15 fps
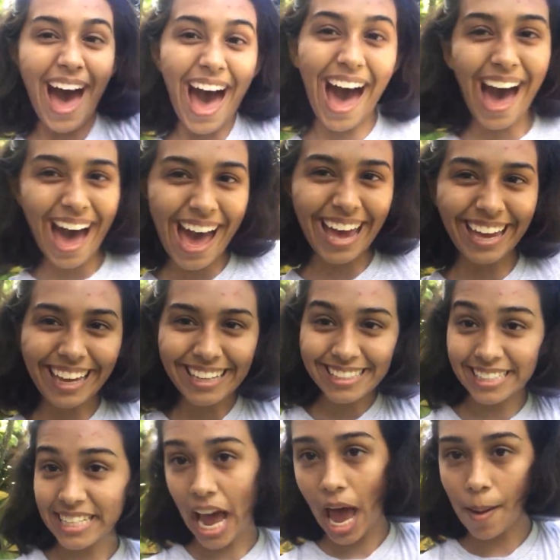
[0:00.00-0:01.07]
Hi,
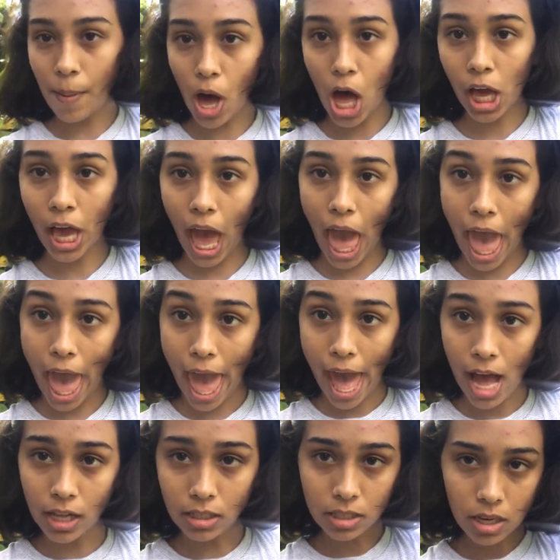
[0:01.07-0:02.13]
it's TaiBug
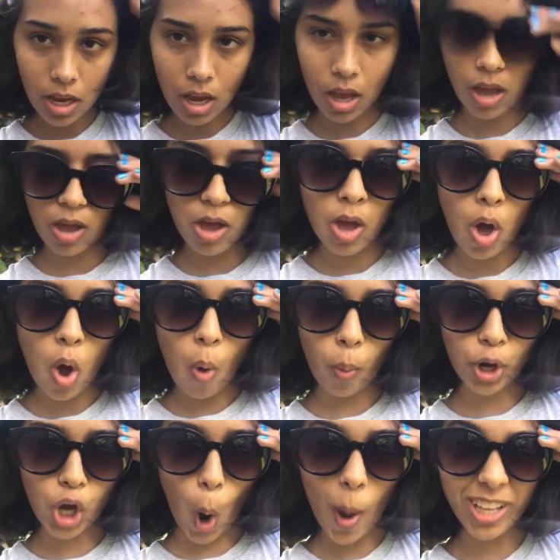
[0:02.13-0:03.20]
and
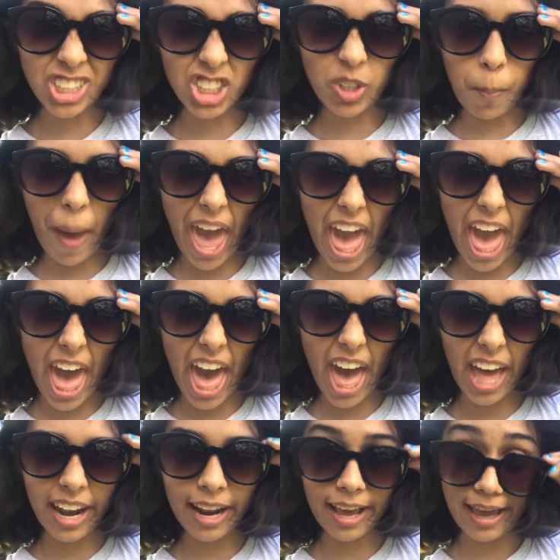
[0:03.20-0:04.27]
we're going to
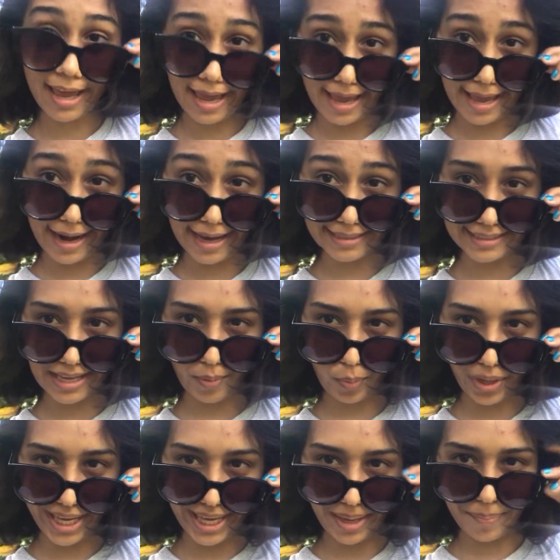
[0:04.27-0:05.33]
Japan. And I say
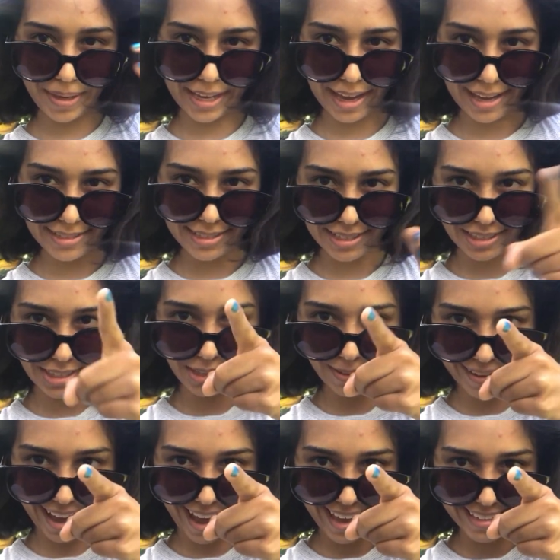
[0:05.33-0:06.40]
we because
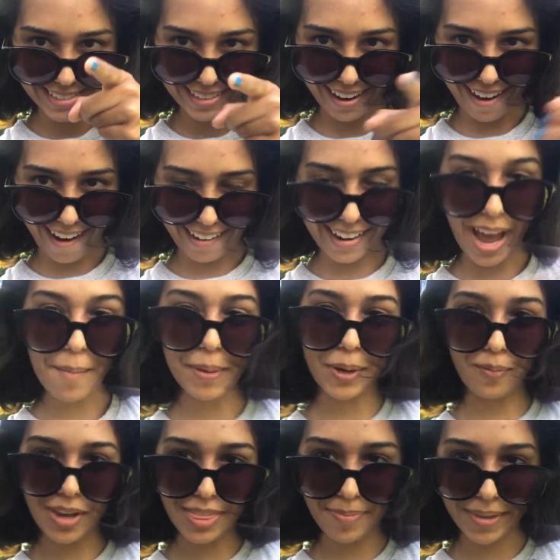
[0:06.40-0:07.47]
you guys are
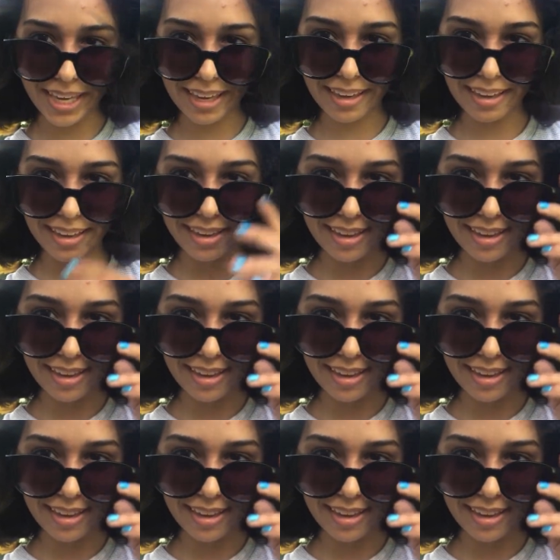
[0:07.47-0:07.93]
coming with me.